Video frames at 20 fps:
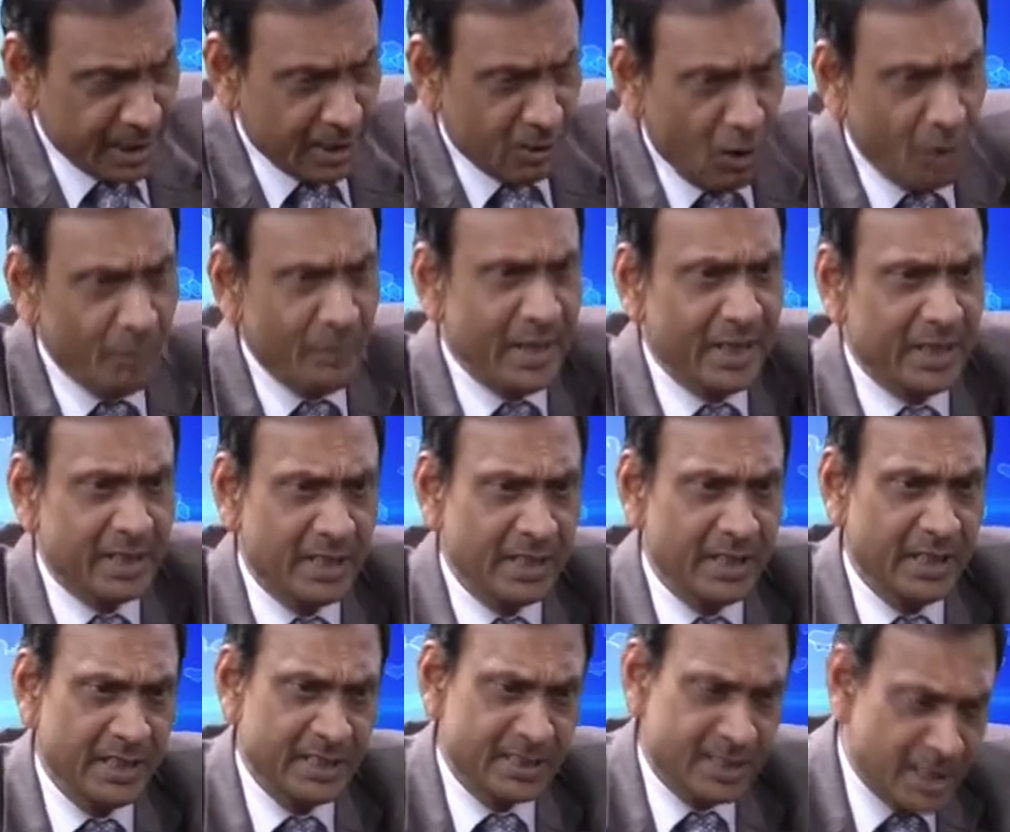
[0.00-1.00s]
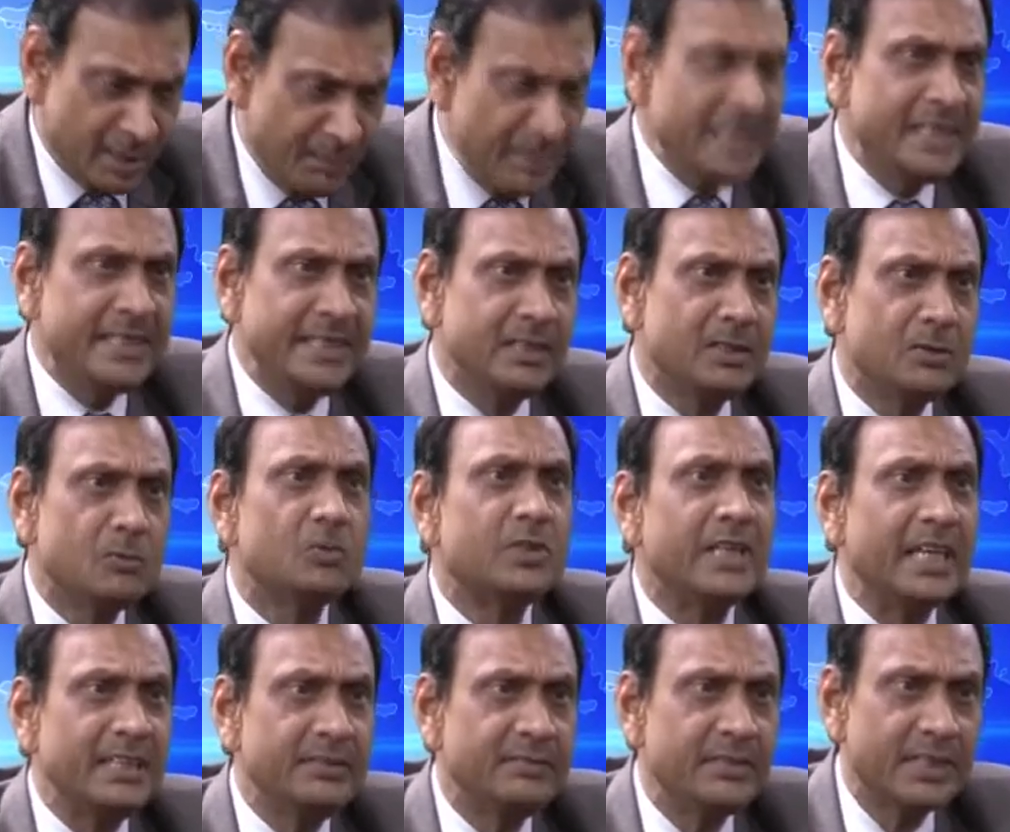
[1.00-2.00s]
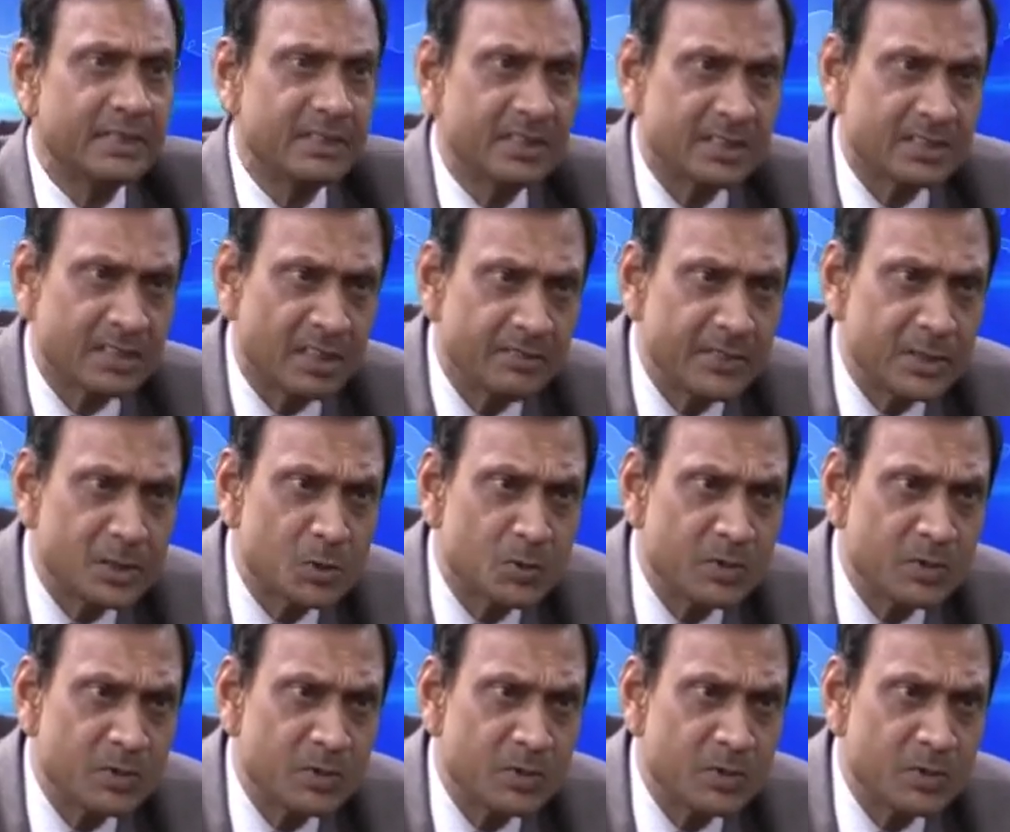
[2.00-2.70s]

government is committed to deliver the service to